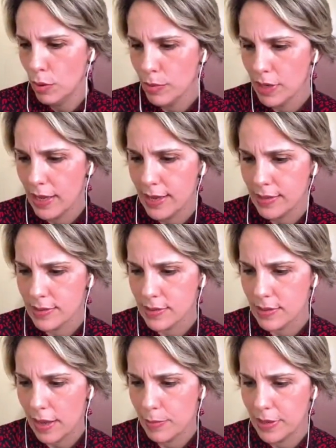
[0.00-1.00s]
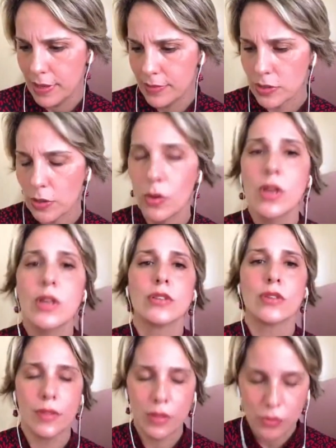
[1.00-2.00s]
Bobbleheads, I believe so.
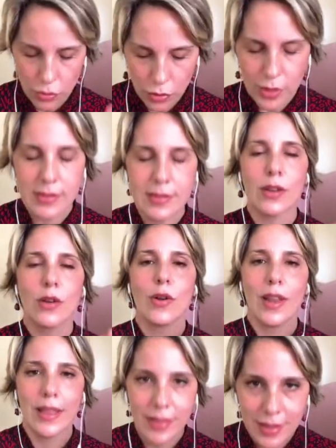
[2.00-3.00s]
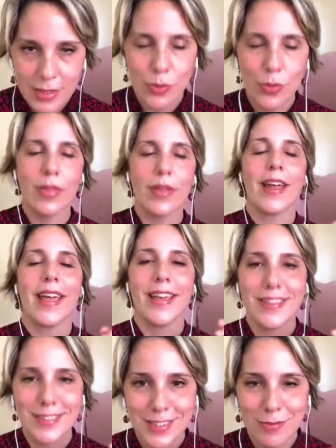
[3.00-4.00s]
So the toys that go like this with their
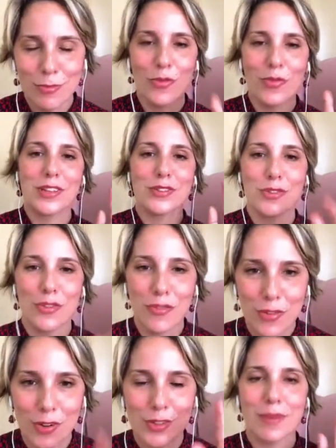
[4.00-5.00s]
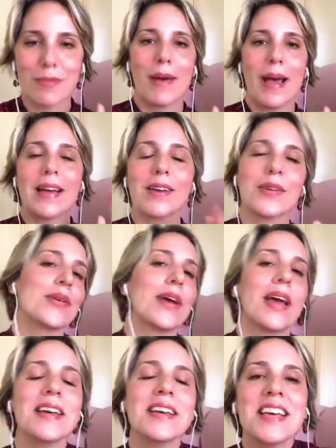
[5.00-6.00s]
heads moving to the front and back,
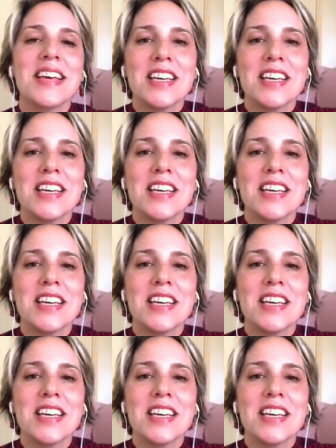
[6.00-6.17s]
okay?